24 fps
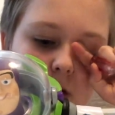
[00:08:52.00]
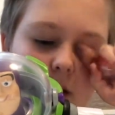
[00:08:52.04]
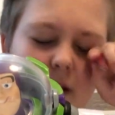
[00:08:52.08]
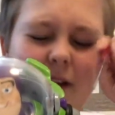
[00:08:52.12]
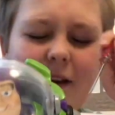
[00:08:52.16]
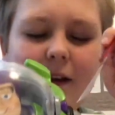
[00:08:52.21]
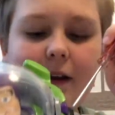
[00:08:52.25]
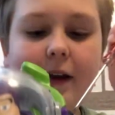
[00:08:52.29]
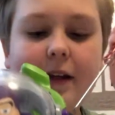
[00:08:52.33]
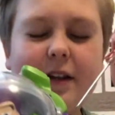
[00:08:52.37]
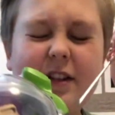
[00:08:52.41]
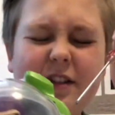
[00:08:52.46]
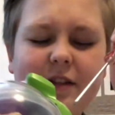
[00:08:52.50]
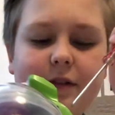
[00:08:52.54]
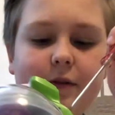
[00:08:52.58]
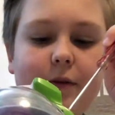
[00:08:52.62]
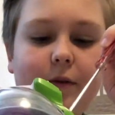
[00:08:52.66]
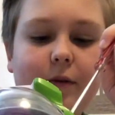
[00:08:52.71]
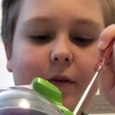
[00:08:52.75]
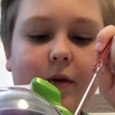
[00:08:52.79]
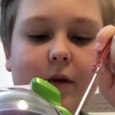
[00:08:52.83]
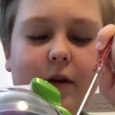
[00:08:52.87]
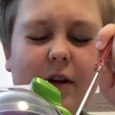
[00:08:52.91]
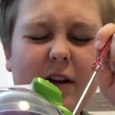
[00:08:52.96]
let's
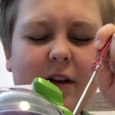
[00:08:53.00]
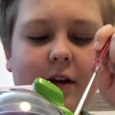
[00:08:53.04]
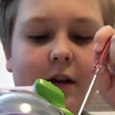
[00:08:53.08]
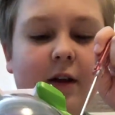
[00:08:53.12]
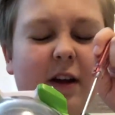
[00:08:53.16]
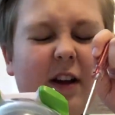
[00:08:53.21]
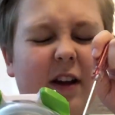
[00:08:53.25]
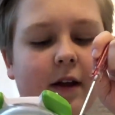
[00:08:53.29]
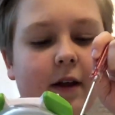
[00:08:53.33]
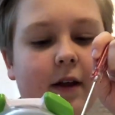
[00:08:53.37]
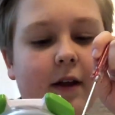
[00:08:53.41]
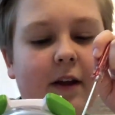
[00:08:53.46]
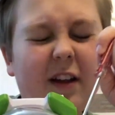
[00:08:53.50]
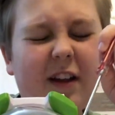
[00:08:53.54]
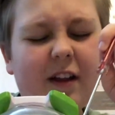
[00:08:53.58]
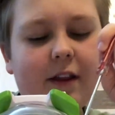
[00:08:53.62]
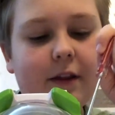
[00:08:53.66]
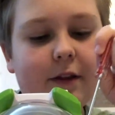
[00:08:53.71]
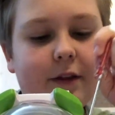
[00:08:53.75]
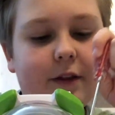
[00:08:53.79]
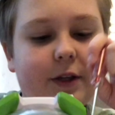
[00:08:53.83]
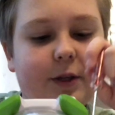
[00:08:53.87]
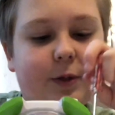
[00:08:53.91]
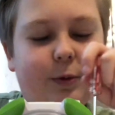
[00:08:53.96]
screw
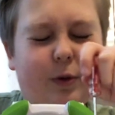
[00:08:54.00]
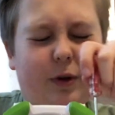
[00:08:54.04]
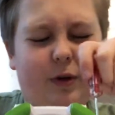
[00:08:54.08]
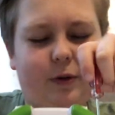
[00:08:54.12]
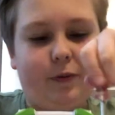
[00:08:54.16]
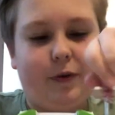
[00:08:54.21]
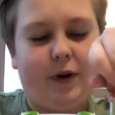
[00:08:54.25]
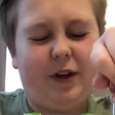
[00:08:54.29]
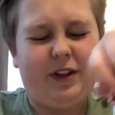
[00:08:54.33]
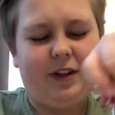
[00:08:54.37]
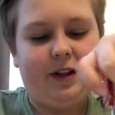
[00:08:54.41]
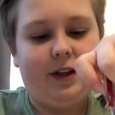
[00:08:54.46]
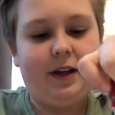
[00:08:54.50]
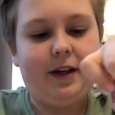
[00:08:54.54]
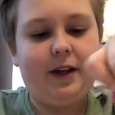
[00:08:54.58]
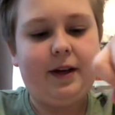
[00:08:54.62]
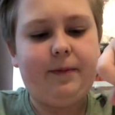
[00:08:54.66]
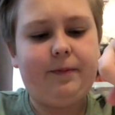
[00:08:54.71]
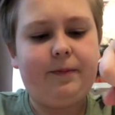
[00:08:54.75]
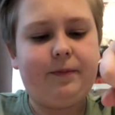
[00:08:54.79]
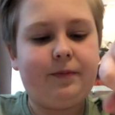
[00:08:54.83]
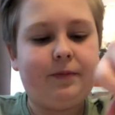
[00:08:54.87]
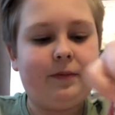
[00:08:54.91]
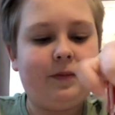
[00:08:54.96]
this one right
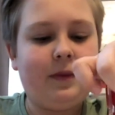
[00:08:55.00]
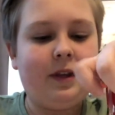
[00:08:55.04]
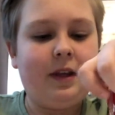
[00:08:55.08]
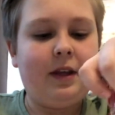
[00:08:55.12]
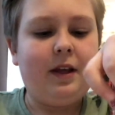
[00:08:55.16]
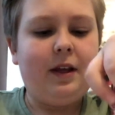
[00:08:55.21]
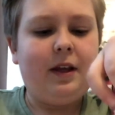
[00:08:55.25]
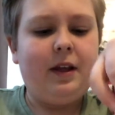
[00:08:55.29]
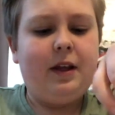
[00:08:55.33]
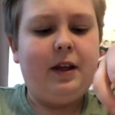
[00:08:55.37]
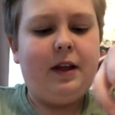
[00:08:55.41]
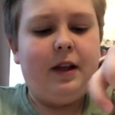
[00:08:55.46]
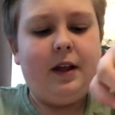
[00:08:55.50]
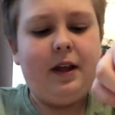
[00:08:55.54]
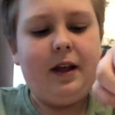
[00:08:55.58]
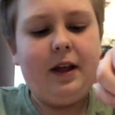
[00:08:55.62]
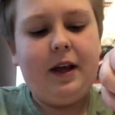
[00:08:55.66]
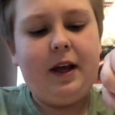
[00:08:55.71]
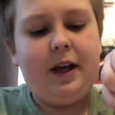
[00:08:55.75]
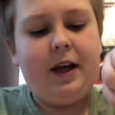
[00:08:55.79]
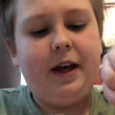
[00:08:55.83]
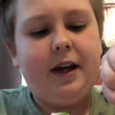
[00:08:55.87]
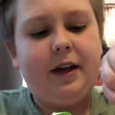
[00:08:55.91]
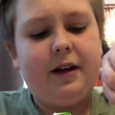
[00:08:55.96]
here.
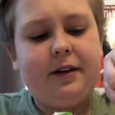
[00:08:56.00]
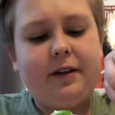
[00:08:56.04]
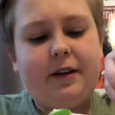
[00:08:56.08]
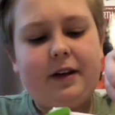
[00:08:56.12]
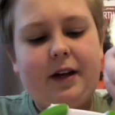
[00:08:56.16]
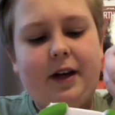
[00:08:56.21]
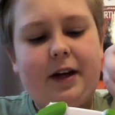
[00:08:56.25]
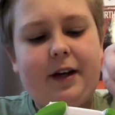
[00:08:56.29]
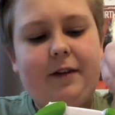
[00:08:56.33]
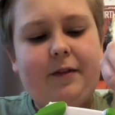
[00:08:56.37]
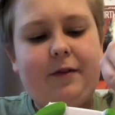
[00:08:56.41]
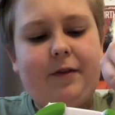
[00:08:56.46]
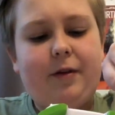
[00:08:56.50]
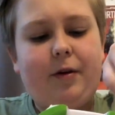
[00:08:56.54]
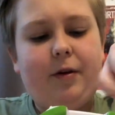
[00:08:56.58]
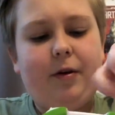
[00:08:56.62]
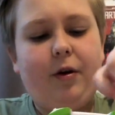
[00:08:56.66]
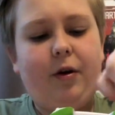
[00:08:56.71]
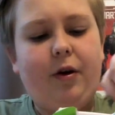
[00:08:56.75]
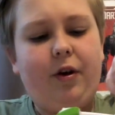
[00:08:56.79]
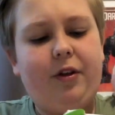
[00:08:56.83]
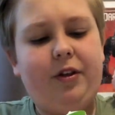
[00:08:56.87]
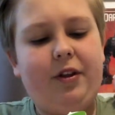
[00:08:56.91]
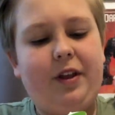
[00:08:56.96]
And I
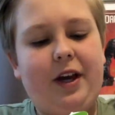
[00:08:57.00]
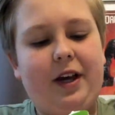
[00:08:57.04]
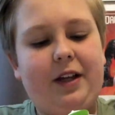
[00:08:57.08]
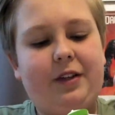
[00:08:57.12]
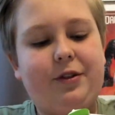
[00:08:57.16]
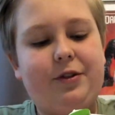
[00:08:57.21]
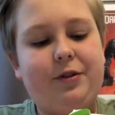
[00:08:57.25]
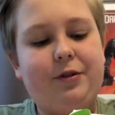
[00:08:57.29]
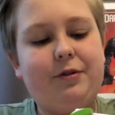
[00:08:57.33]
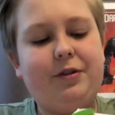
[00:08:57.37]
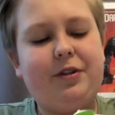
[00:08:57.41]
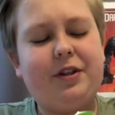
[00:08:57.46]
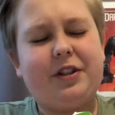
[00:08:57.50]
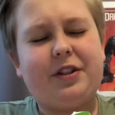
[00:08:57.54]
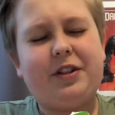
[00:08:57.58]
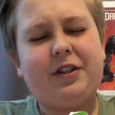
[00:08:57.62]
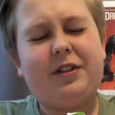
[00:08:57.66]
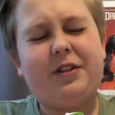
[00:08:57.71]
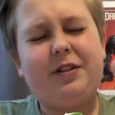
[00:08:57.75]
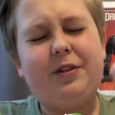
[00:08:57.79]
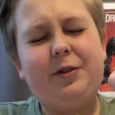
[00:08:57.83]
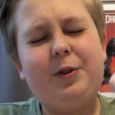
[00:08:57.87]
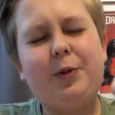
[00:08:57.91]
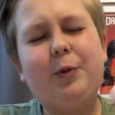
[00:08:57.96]
heard that you
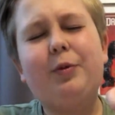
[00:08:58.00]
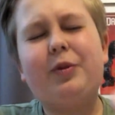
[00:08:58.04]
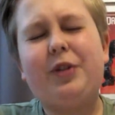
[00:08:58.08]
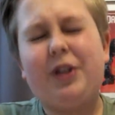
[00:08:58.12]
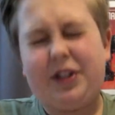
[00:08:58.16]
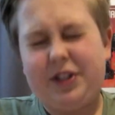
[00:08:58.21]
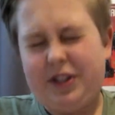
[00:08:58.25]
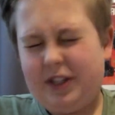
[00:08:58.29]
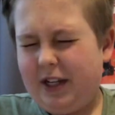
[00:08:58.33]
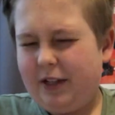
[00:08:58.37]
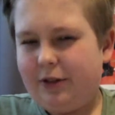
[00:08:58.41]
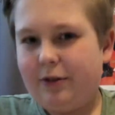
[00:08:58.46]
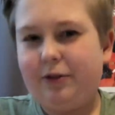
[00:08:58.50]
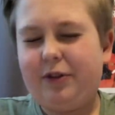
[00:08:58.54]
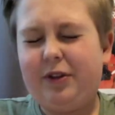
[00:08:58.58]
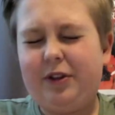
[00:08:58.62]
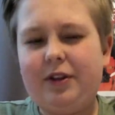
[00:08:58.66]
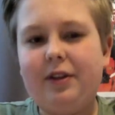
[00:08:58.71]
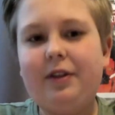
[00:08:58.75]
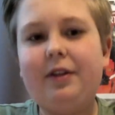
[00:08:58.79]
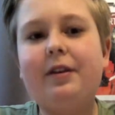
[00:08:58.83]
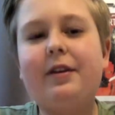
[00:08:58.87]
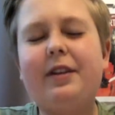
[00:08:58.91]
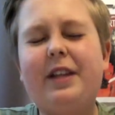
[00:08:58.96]
will just take
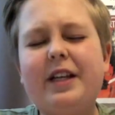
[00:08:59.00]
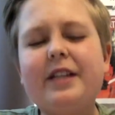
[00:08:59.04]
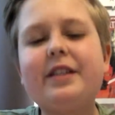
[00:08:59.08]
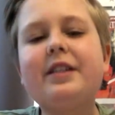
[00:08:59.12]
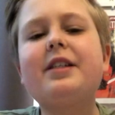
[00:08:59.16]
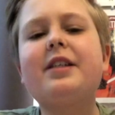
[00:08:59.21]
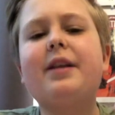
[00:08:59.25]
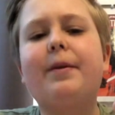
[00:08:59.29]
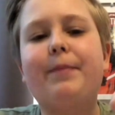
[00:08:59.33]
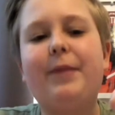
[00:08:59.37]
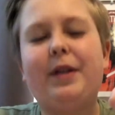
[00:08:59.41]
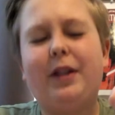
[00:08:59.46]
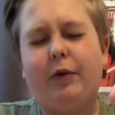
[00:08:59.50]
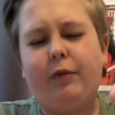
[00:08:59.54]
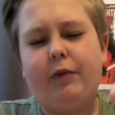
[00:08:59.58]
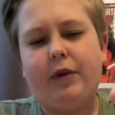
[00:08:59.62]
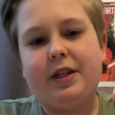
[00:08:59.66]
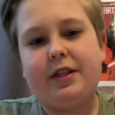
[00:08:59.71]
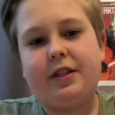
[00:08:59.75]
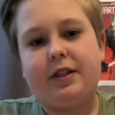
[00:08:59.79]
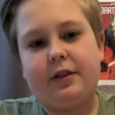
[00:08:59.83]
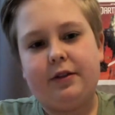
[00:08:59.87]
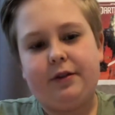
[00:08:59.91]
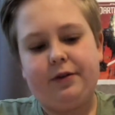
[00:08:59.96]
this is a bit
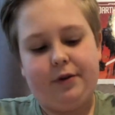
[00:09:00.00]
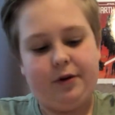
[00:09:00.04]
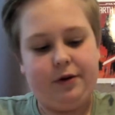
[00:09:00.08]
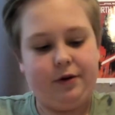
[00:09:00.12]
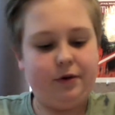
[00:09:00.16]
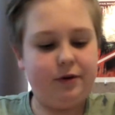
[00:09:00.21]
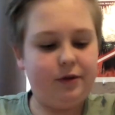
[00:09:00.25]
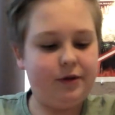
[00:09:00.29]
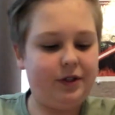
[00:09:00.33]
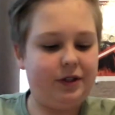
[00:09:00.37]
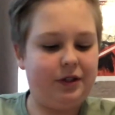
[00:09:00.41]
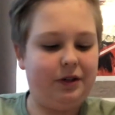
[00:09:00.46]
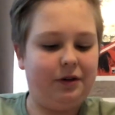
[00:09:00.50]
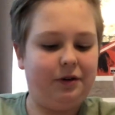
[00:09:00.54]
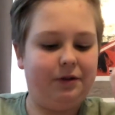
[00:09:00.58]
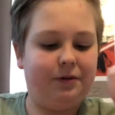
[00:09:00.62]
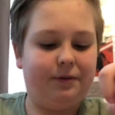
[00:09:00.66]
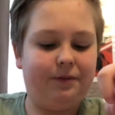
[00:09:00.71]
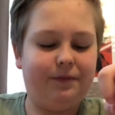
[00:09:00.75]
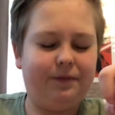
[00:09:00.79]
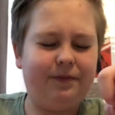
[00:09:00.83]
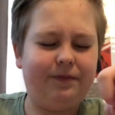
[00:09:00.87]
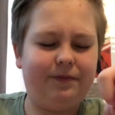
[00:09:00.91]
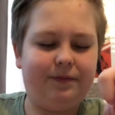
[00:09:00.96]
risky to do. So
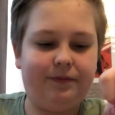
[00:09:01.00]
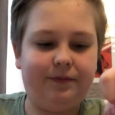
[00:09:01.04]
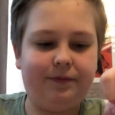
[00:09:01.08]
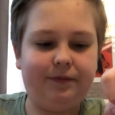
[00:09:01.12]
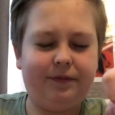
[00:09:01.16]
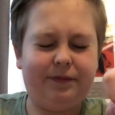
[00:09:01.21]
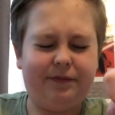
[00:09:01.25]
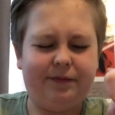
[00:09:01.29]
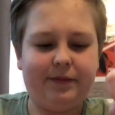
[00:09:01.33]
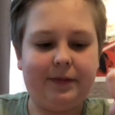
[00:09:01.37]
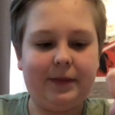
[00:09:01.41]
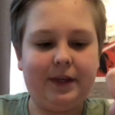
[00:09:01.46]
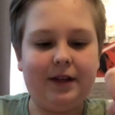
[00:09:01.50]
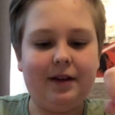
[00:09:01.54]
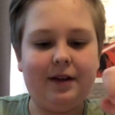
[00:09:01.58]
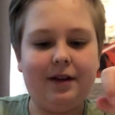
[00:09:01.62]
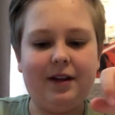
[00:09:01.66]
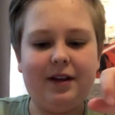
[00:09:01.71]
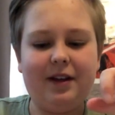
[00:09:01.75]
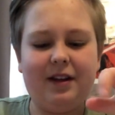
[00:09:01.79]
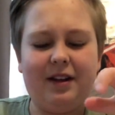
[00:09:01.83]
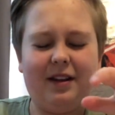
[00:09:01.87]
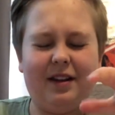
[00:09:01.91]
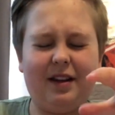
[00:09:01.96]

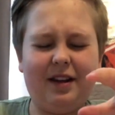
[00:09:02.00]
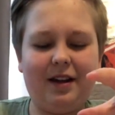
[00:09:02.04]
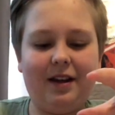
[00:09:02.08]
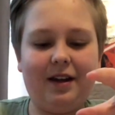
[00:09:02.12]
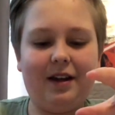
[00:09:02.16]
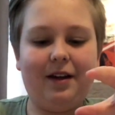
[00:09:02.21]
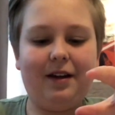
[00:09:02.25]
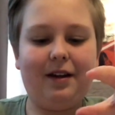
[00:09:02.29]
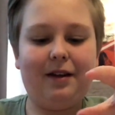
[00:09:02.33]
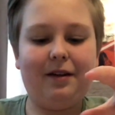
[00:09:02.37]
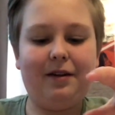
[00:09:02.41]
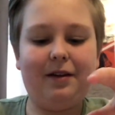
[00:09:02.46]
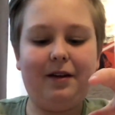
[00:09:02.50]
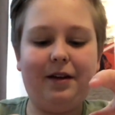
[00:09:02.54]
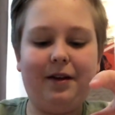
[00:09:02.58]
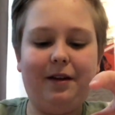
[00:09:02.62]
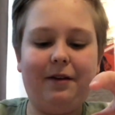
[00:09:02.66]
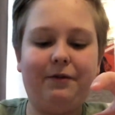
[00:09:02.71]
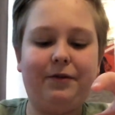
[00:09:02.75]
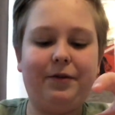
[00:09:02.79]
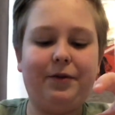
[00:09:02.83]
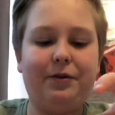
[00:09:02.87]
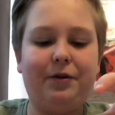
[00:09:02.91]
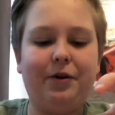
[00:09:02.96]
if
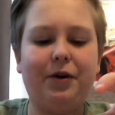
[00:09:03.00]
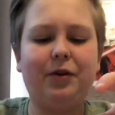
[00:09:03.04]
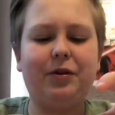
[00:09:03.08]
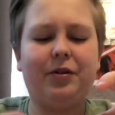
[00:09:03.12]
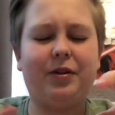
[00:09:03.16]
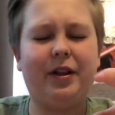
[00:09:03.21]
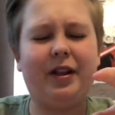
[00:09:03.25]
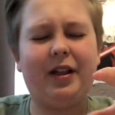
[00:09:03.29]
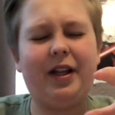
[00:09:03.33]
you don't